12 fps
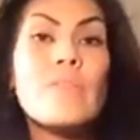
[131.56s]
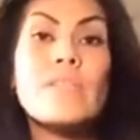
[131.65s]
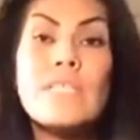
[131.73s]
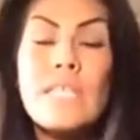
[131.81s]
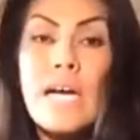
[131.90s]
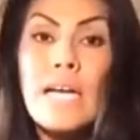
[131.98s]
the
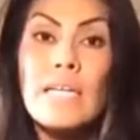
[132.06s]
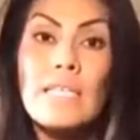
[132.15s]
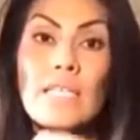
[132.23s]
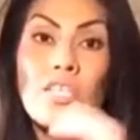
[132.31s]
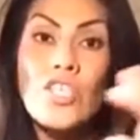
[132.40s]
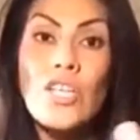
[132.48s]

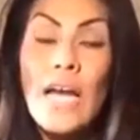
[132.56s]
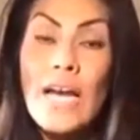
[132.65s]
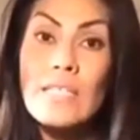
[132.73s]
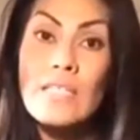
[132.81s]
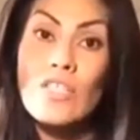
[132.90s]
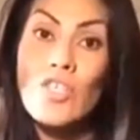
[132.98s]
science, and she
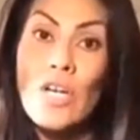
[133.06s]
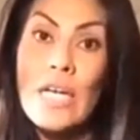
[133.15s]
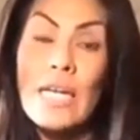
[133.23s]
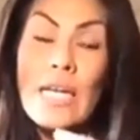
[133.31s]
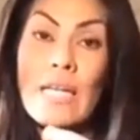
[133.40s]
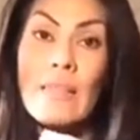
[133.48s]
has the
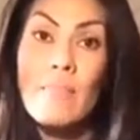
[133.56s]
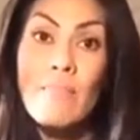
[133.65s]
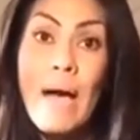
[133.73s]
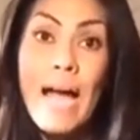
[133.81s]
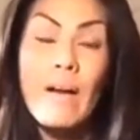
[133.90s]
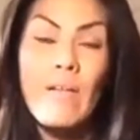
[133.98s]
training and the
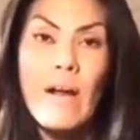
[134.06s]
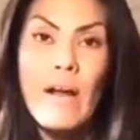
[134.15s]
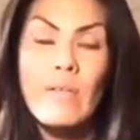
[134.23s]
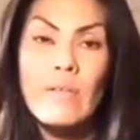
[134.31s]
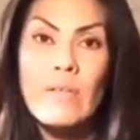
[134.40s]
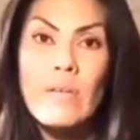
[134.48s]

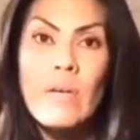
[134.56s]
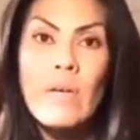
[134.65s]
background